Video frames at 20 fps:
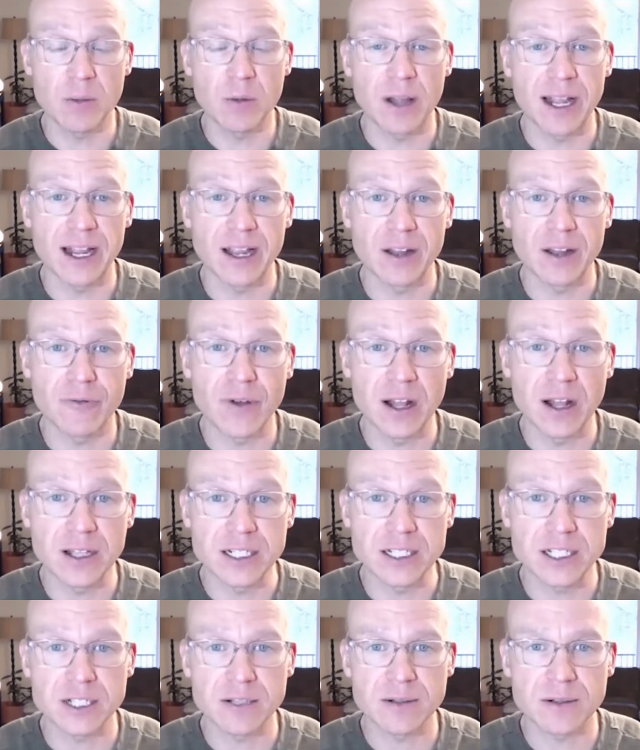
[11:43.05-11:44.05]
I got felons,
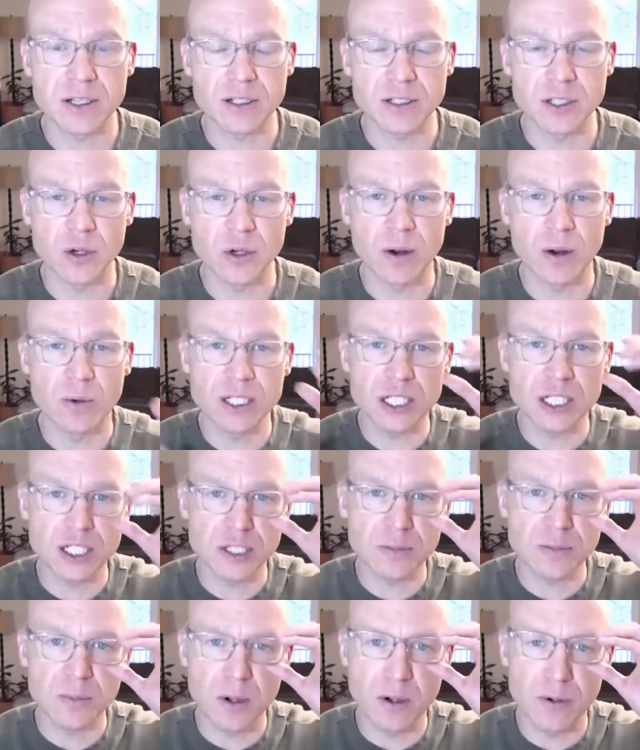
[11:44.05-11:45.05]
so, so I wasn't
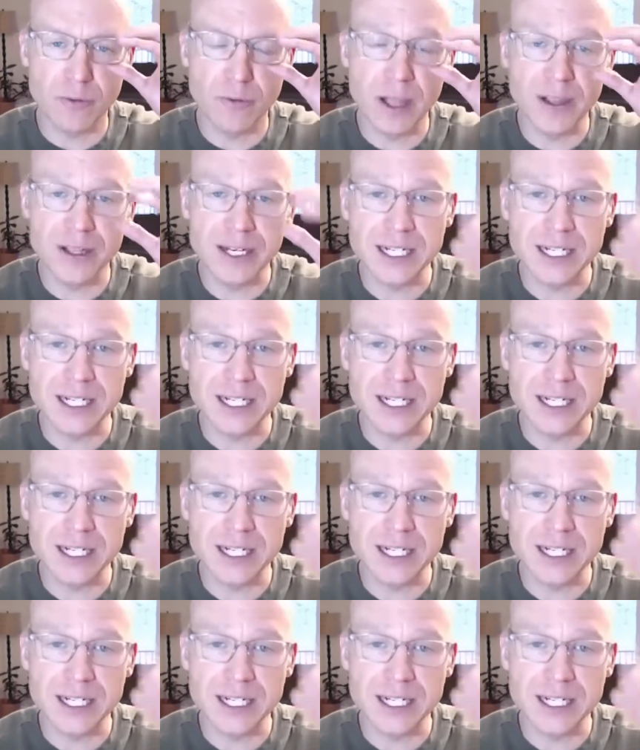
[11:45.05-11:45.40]
sp- felony.